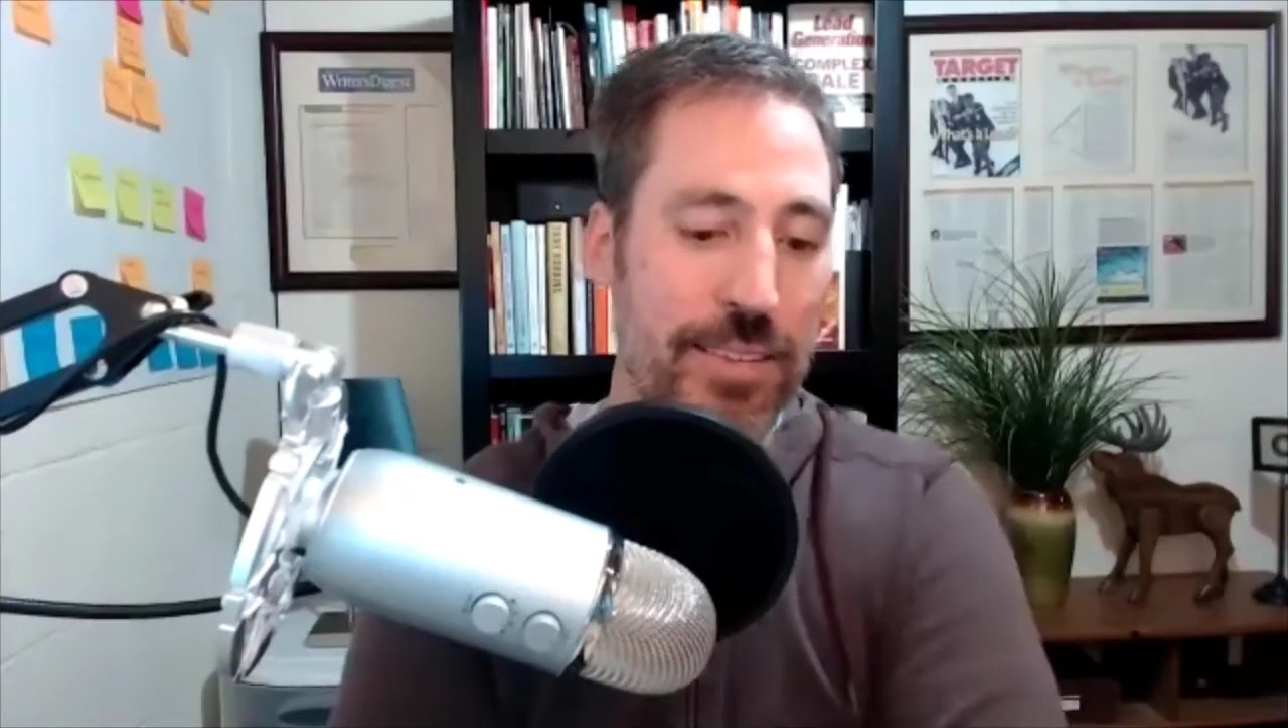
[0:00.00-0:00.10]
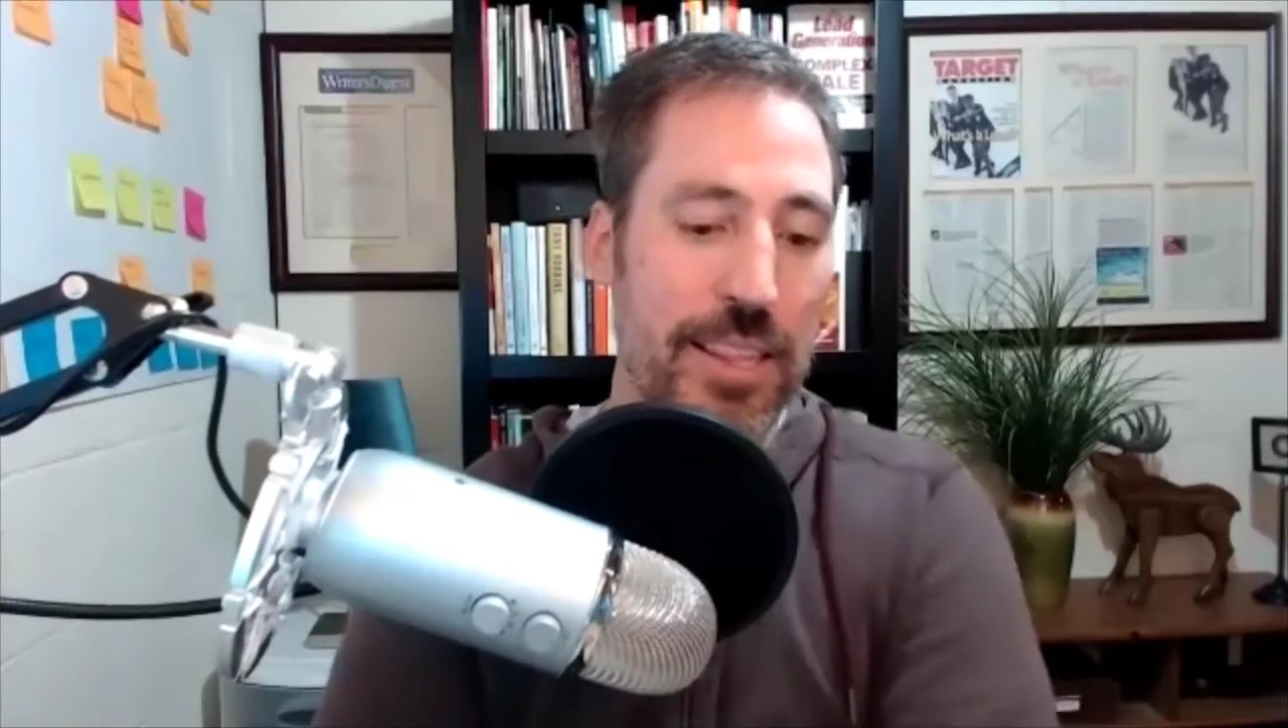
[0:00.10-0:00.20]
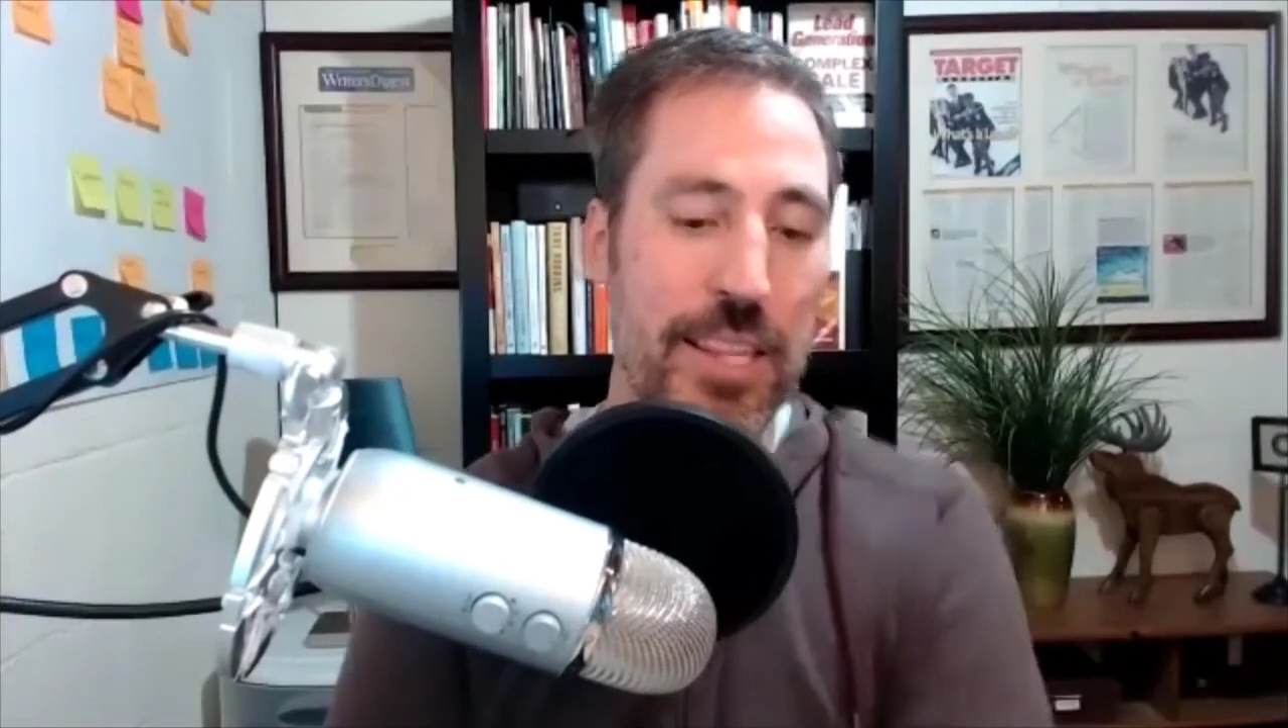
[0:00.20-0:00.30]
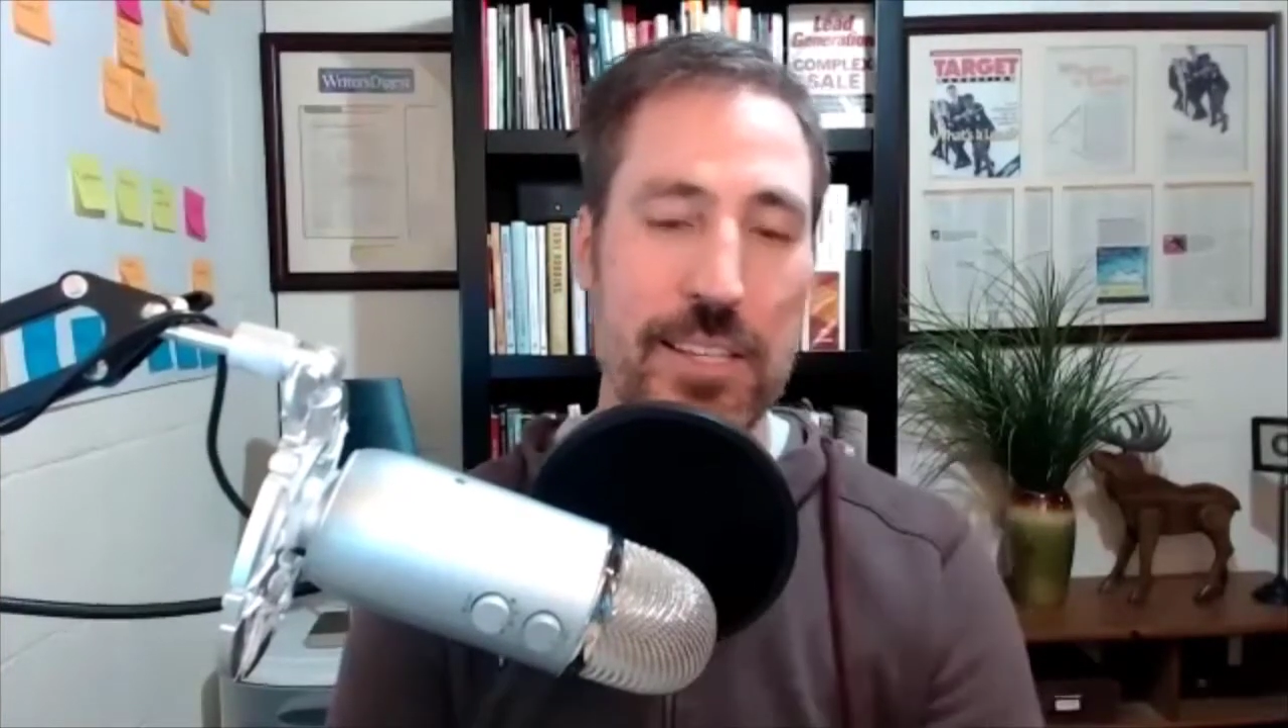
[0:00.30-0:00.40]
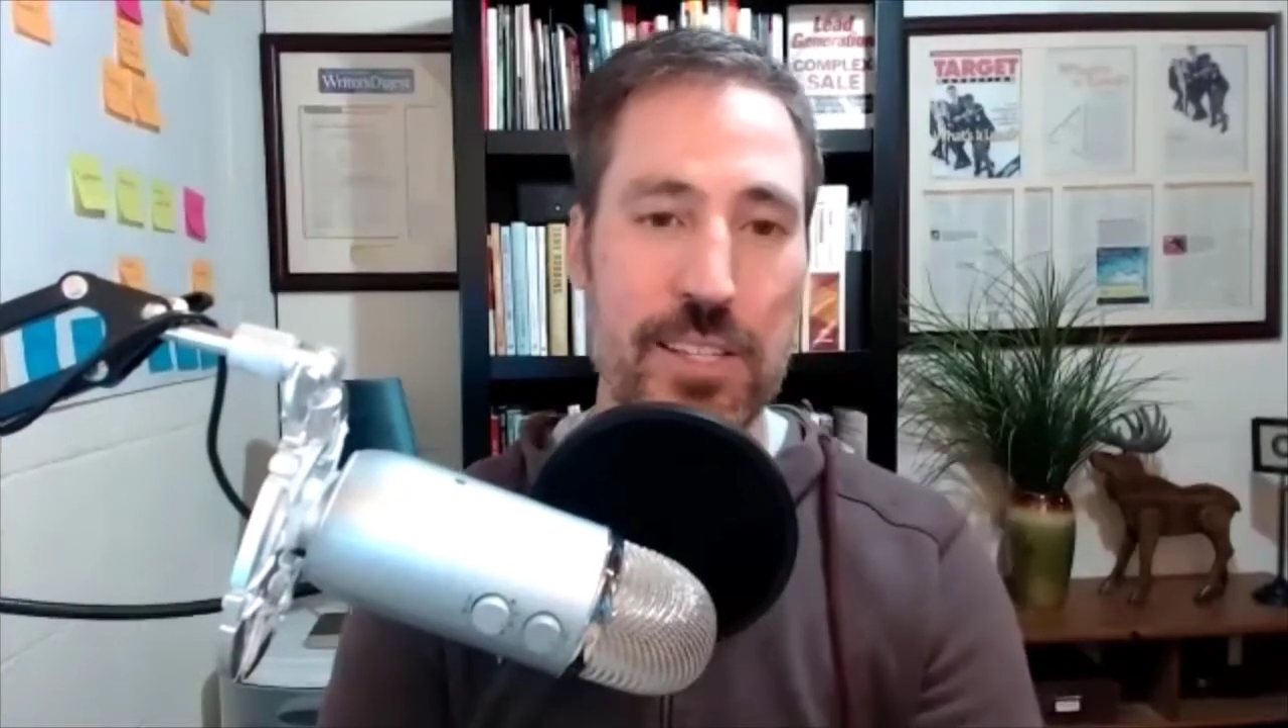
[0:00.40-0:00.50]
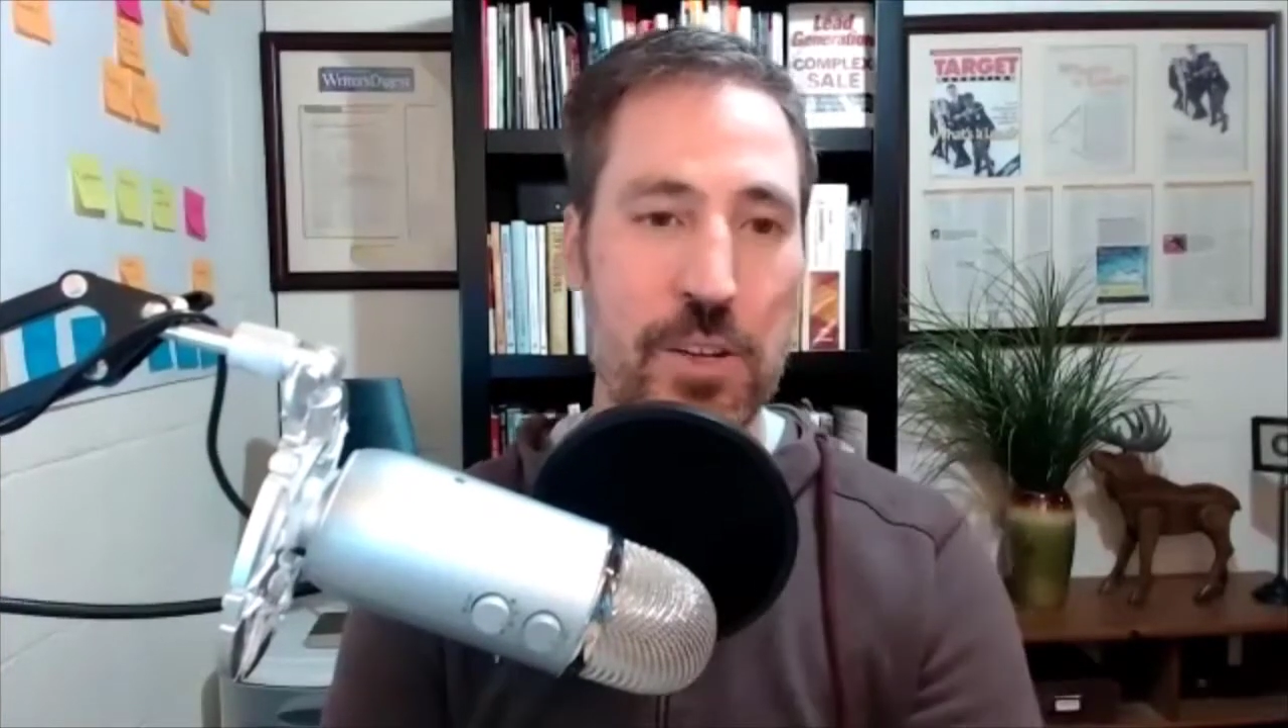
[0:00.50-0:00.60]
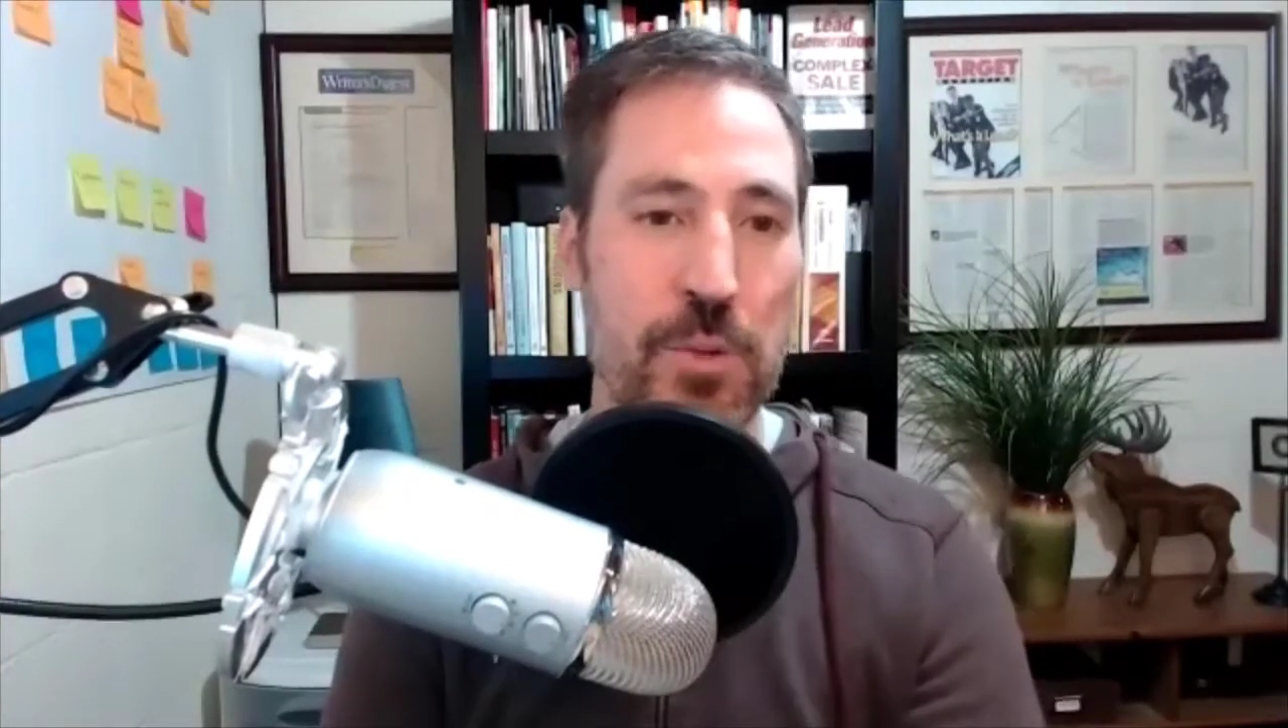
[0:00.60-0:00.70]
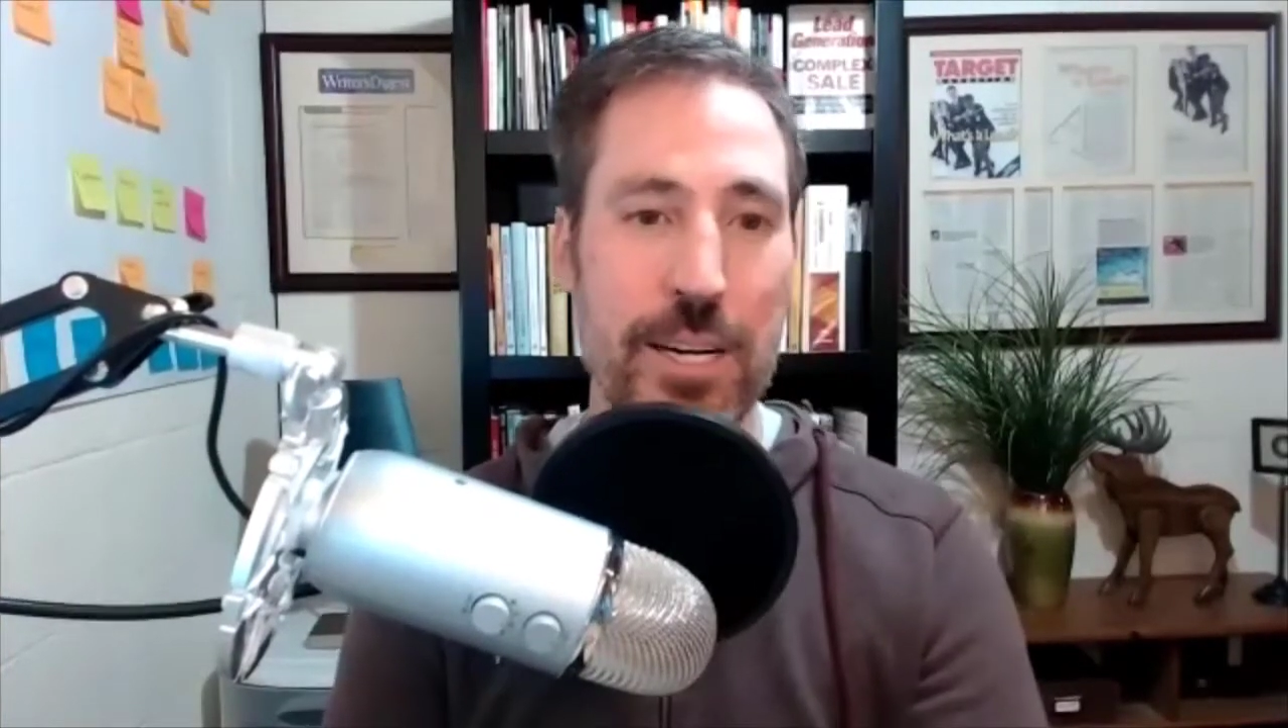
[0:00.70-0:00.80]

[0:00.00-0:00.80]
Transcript: This new